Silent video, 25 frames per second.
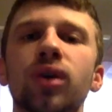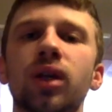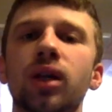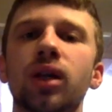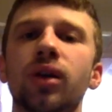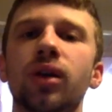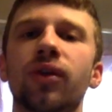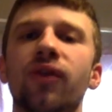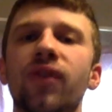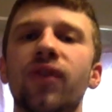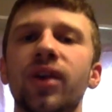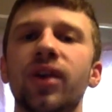it
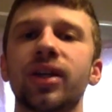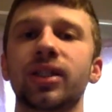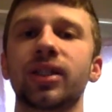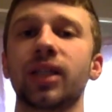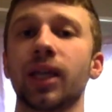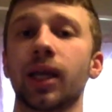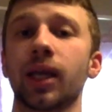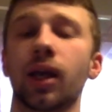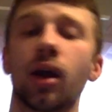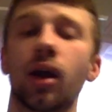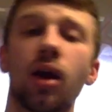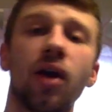in your face,
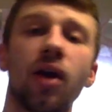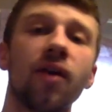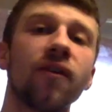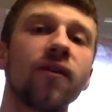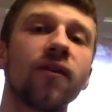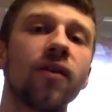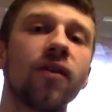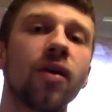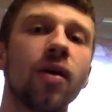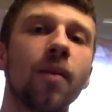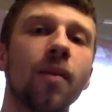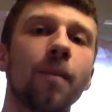like,
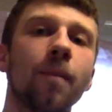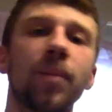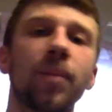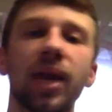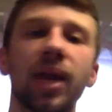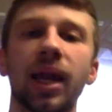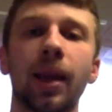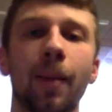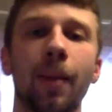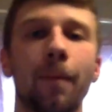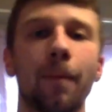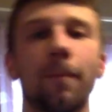
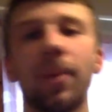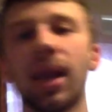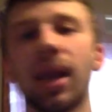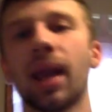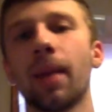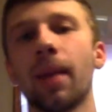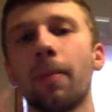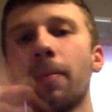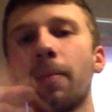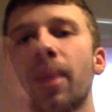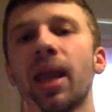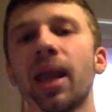bam,
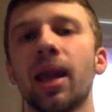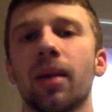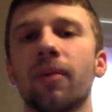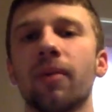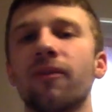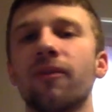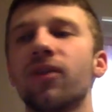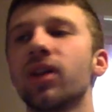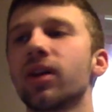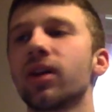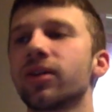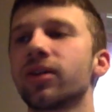bam, bam,
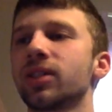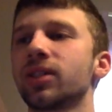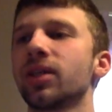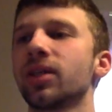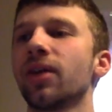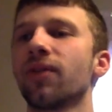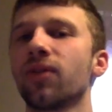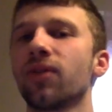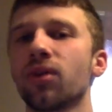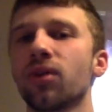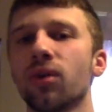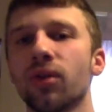
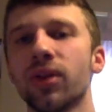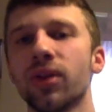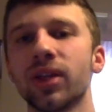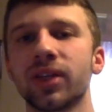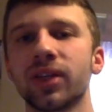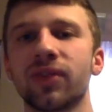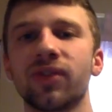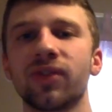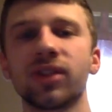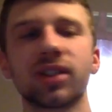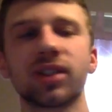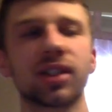philosophical
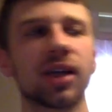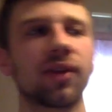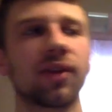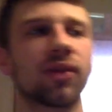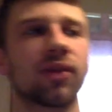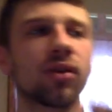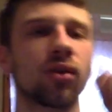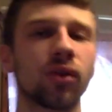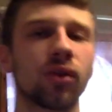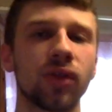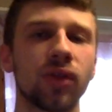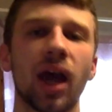this,
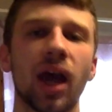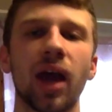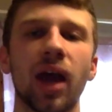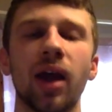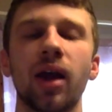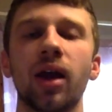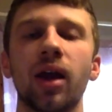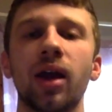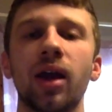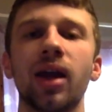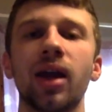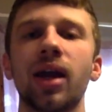philosophical that.
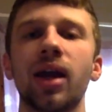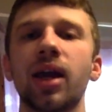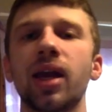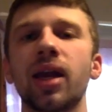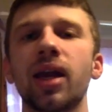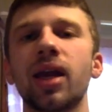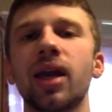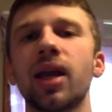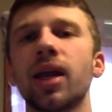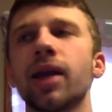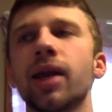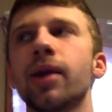
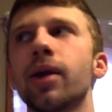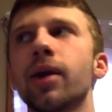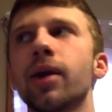It